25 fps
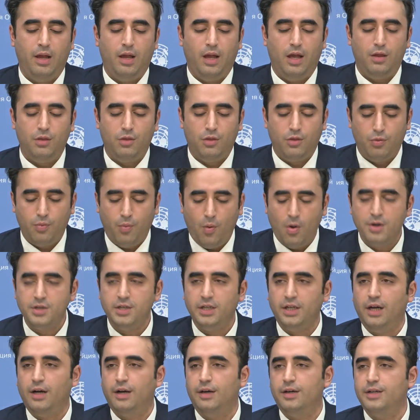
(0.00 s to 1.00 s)
in
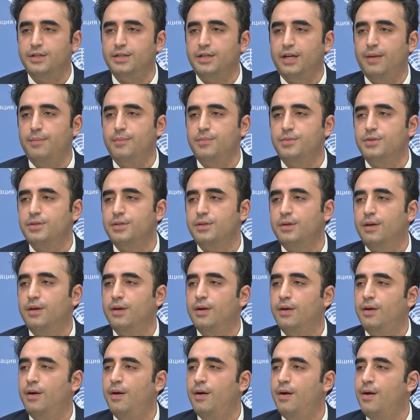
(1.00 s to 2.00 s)
thwarting our attempts
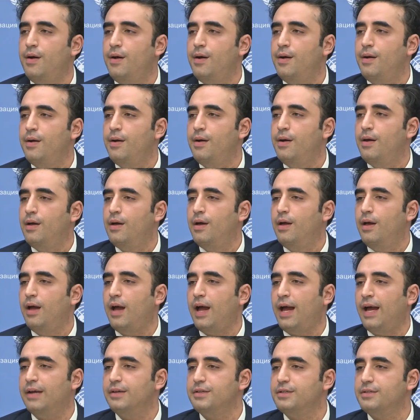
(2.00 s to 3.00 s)

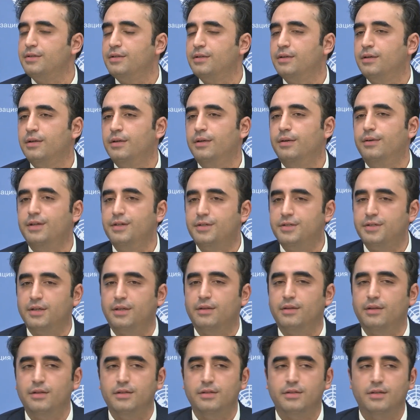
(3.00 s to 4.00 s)
at
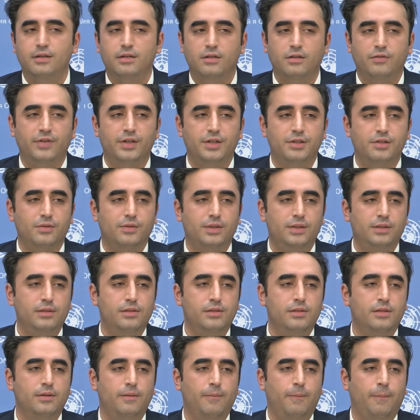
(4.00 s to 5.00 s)
listing these
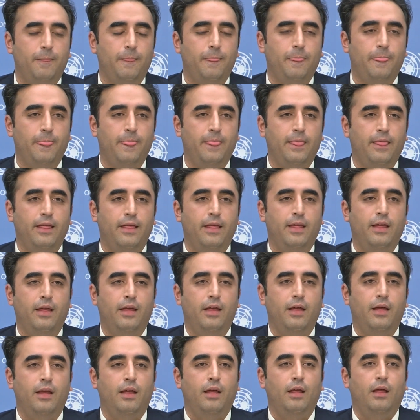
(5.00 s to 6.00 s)
individuals.
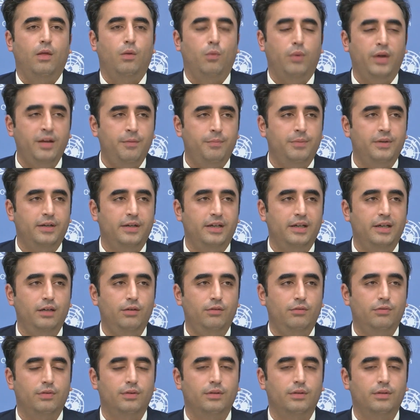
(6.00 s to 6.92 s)
We believe